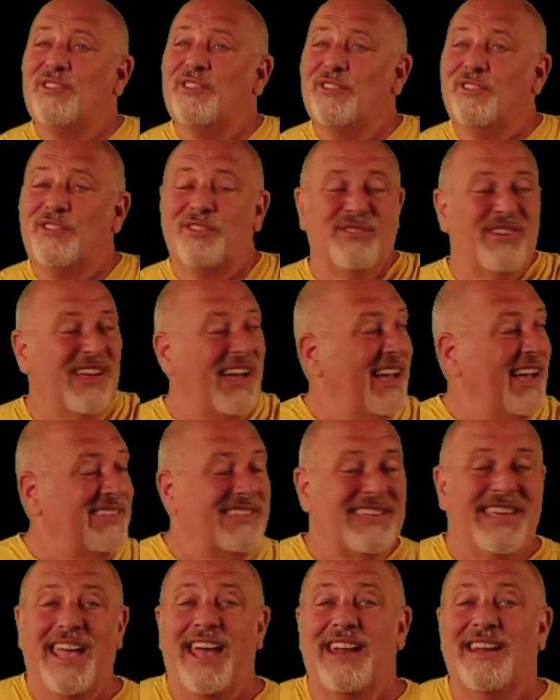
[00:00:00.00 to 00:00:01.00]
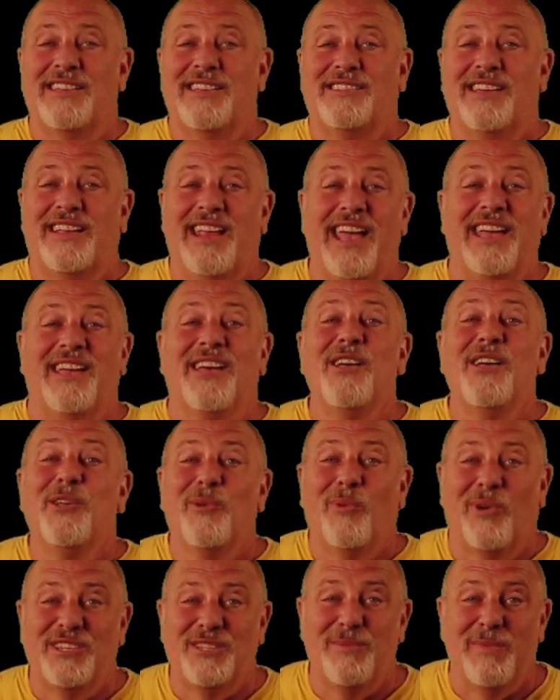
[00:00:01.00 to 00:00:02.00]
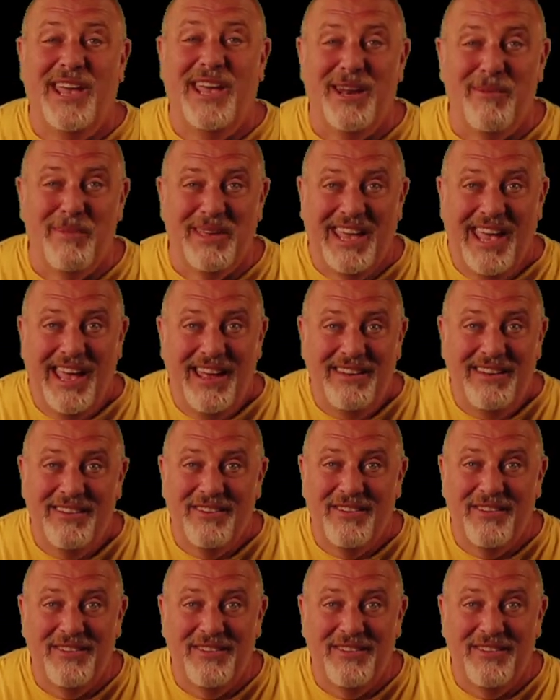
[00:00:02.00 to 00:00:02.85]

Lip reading: to the two guys again and I said, hey, want to see me hit him again?